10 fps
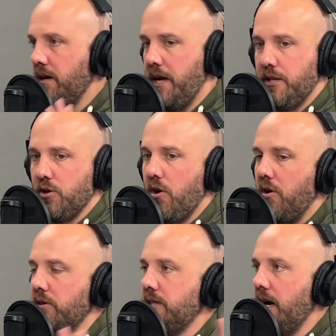It's
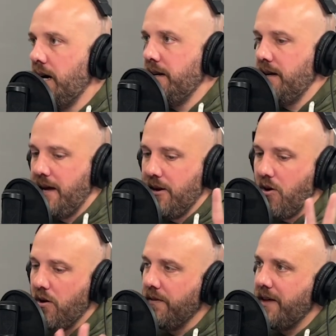all done, and
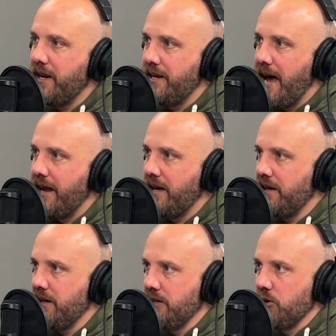all of that
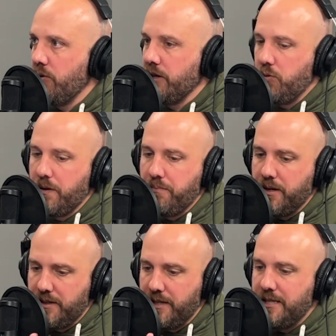data is going to
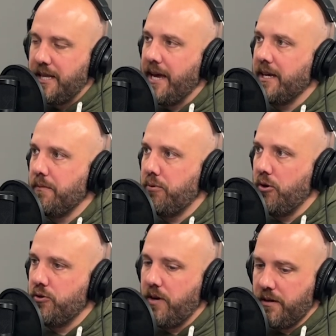QuickBooks and staying in
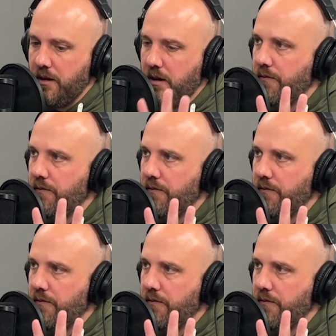ProStruct